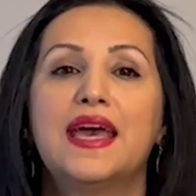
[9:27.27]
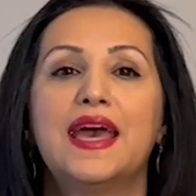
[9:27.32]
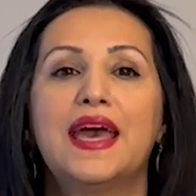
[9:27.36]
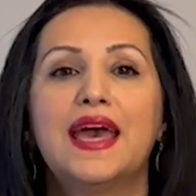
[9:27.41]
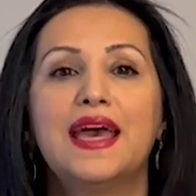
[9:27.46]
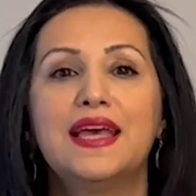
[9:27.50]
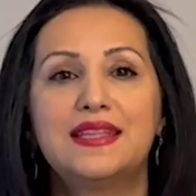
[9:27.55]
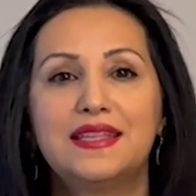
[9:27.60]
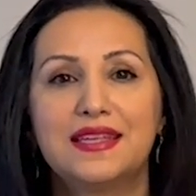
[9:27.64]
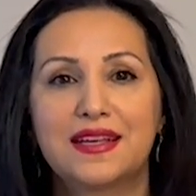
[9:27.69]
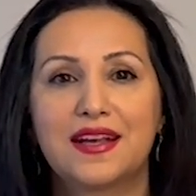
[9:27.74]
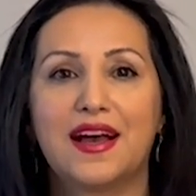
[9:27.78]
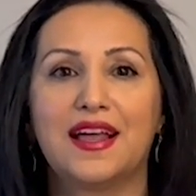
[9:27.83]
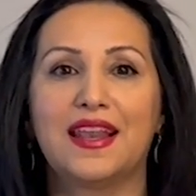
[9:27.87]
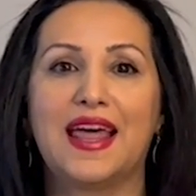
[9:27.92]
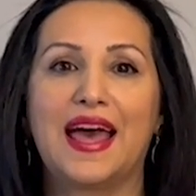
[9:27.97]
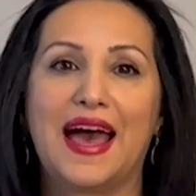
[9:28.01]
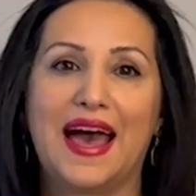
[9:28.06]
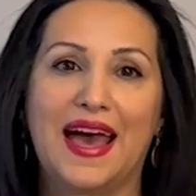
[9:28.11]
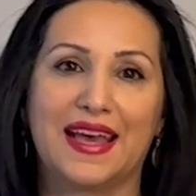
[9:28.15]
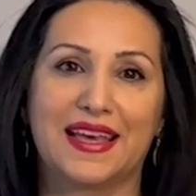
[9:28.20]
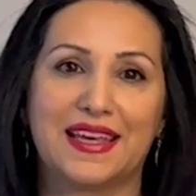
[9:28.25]
Ethical
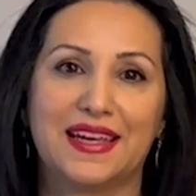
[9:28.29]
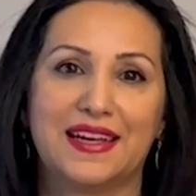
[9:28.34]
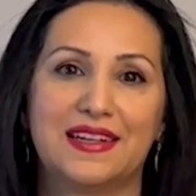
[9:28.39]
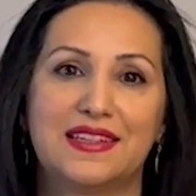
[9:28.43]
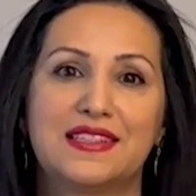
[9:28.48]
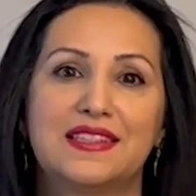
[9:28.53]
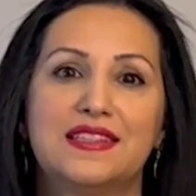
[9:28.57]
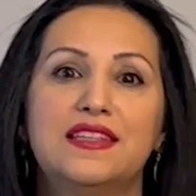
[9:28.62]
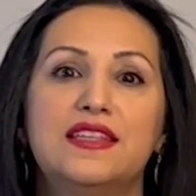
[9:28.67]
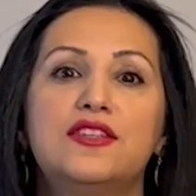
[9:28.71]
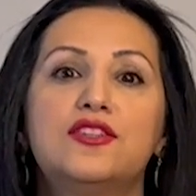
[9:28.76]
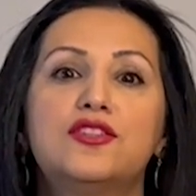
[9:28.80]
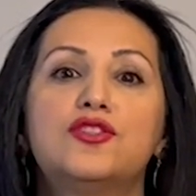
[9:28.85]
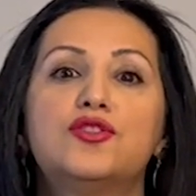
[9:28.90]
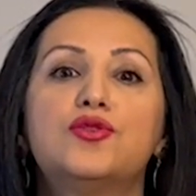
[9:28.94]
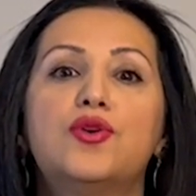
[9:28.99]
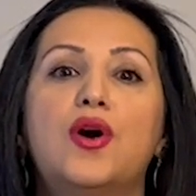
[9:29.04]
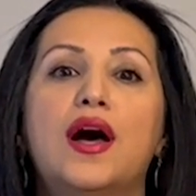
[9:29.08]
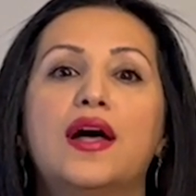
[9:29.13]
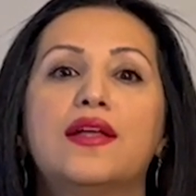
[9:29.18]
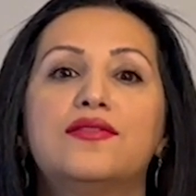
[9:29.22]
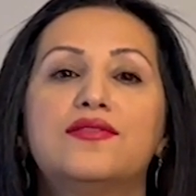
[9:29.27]
hackers need to
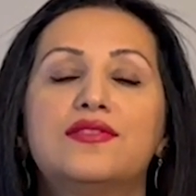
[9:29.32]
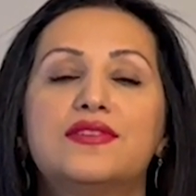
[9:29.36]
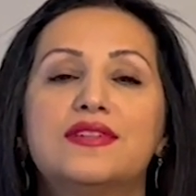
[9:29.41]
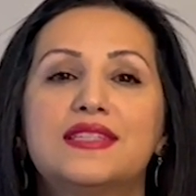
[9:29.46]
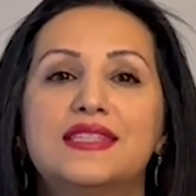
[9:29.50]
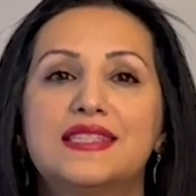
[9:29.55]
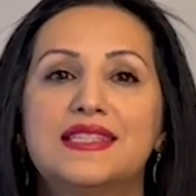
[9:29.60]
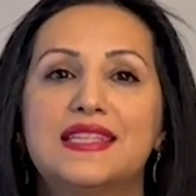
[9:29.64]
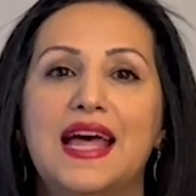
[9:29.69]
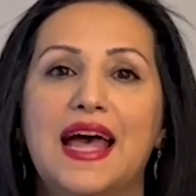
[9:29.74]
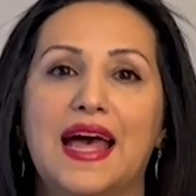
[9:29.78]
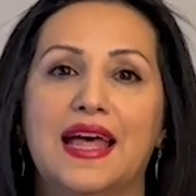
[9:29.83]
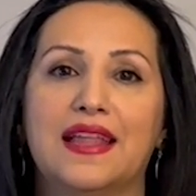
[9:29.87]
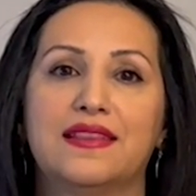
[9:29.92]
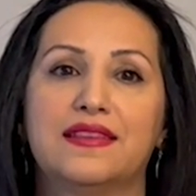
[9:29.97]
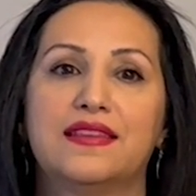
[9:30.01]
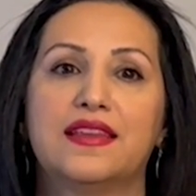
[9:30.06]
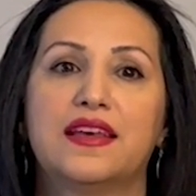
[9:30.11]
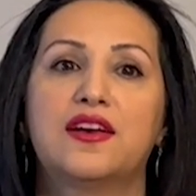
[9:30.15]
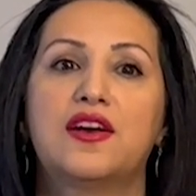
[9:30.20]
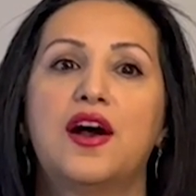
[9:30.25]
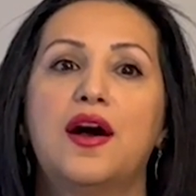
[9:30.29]
understand
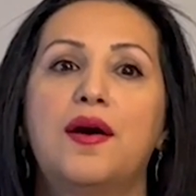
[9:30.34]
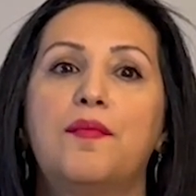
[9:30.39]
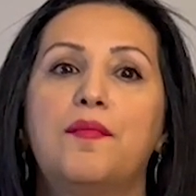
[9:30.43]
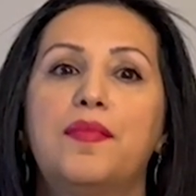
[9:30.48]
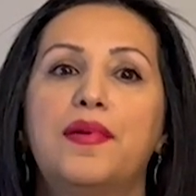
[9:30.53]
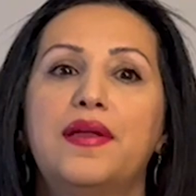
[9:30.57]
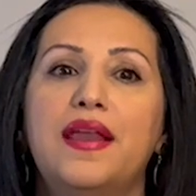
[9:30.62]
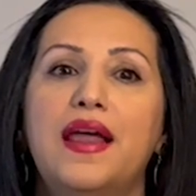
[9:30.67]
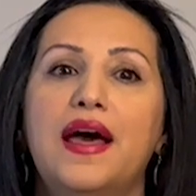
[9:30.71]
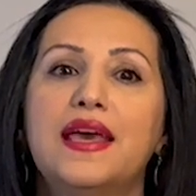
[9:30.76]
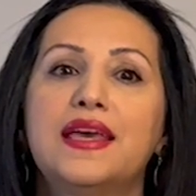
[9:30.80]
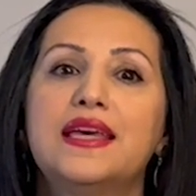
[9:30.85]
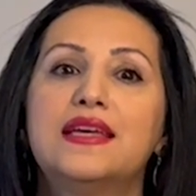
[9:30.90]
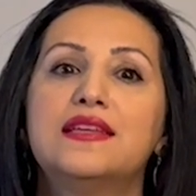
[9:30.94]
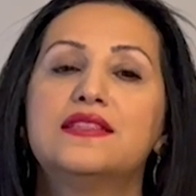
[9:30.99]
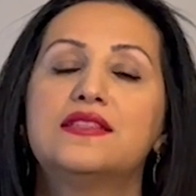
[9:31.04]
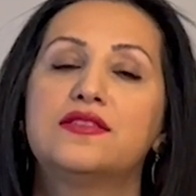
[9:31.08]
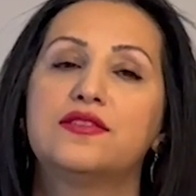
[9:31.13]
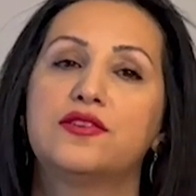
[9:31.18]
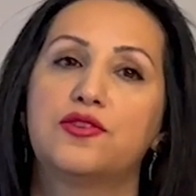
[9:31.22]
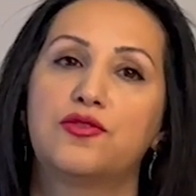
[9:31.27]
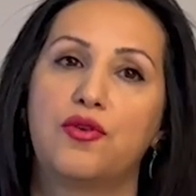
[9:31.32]
the
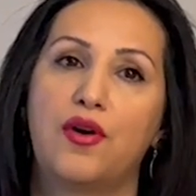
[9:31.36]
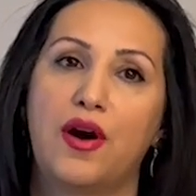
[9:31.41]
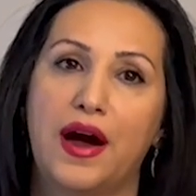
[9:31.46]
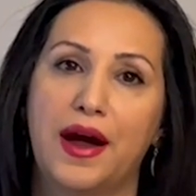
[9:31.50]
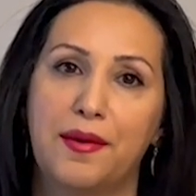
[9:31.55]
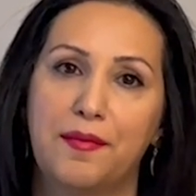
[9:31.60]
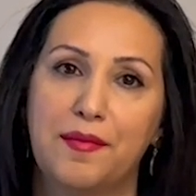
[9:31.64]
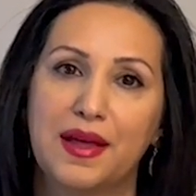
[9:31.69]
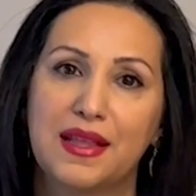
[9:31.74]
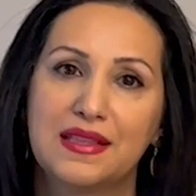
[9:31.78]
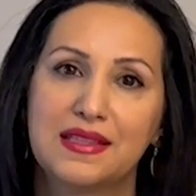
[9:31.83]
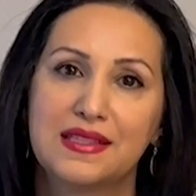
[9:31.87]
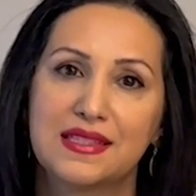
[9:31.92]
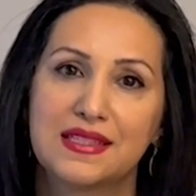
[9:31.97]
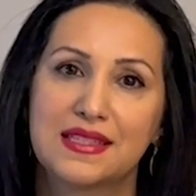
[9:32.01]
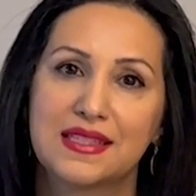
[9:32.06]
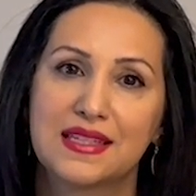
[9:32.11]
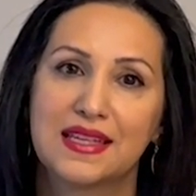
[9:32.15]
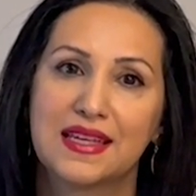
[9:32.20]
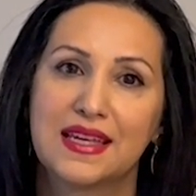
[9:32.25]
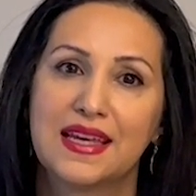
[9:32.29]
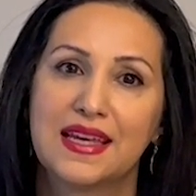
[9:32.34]
compliance requirements